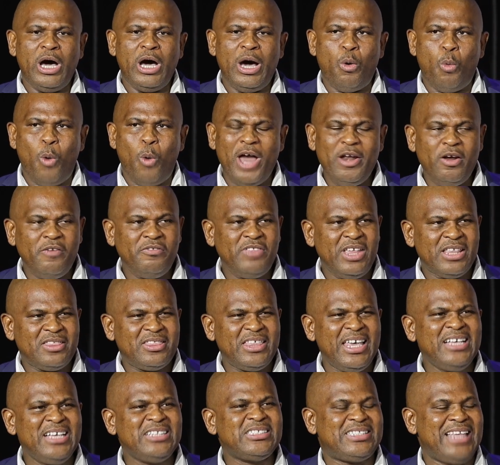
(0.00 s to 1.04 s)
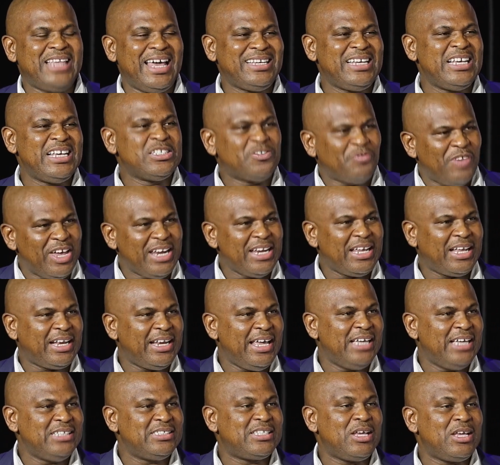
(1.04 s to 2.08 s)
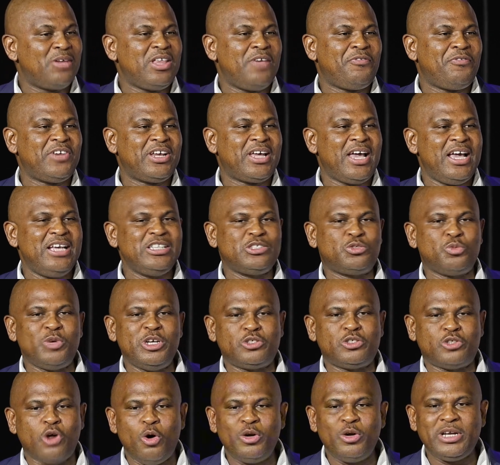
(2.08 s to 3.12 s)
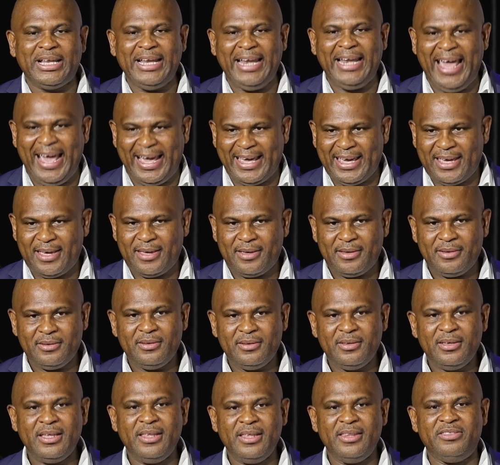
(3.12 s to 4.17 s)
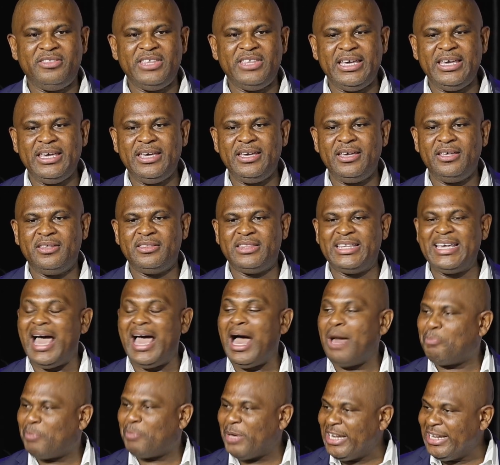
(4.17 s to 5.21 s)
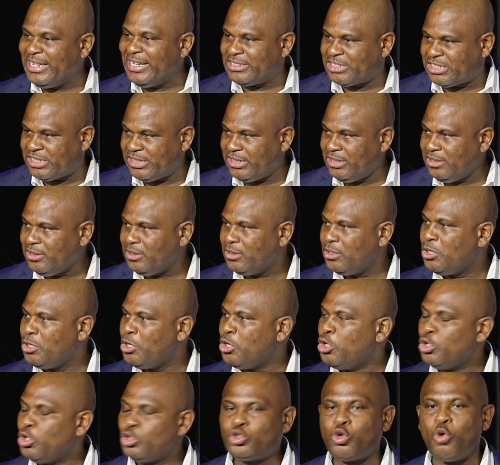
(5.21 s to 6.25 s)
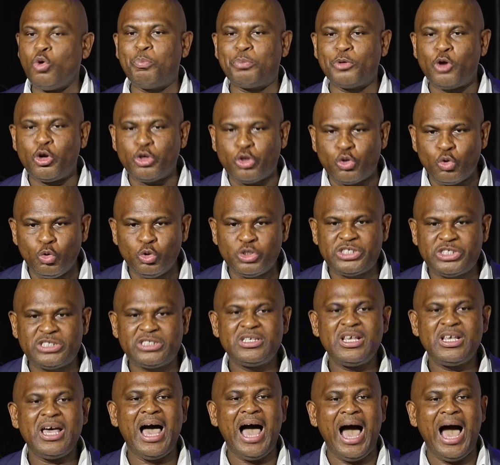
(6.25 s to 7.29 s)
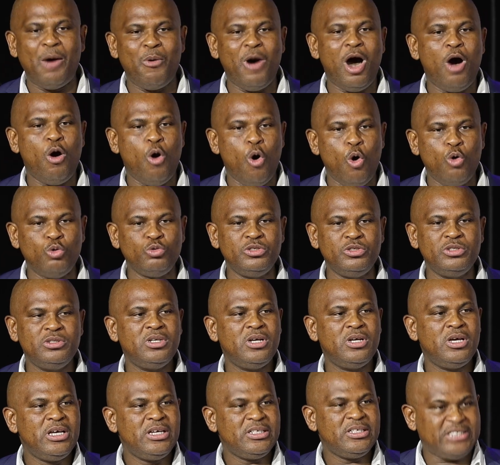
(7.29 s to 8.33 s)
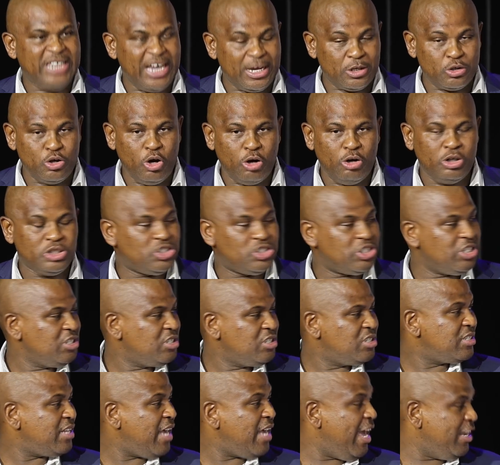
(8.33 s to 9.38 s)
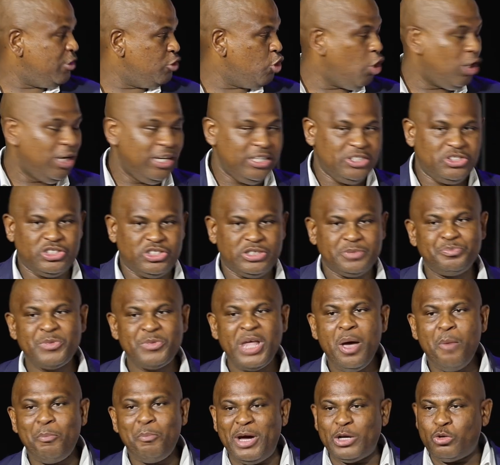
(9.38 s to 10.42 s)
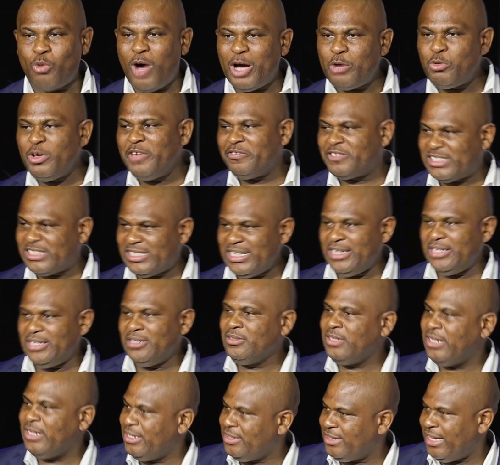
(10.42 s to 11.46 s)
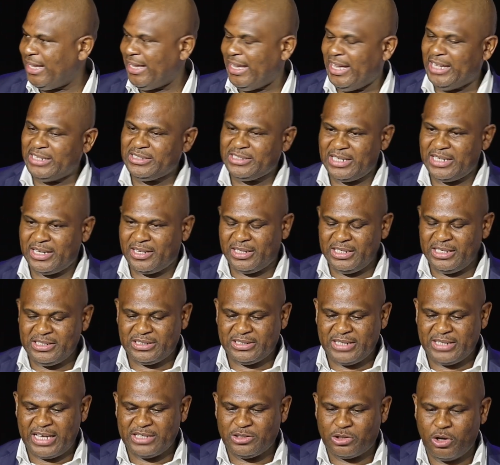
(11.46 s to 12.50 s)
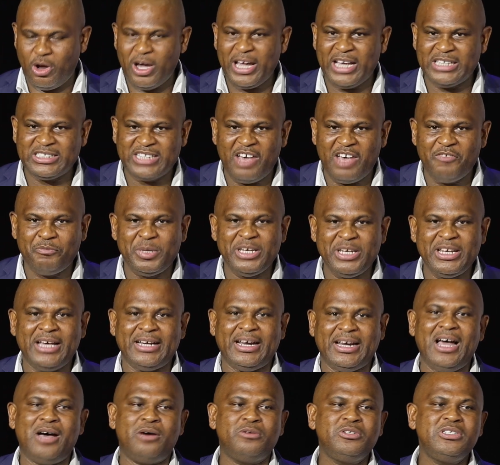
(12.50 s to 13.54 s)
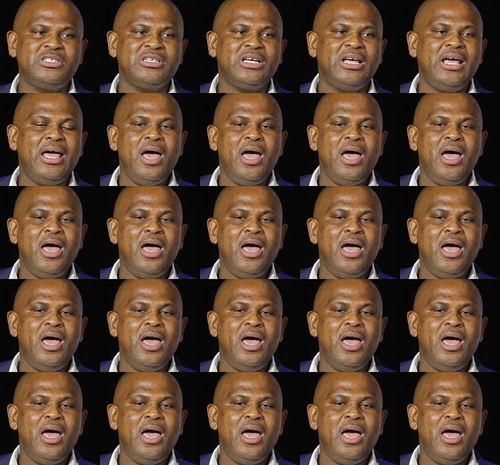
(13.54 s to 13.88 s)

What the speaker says: One of the things that is very clear in South Africa is we don't lack the ability to produce our own technologies and knowledge. But what we've seen in the years, at least as long as I've been around,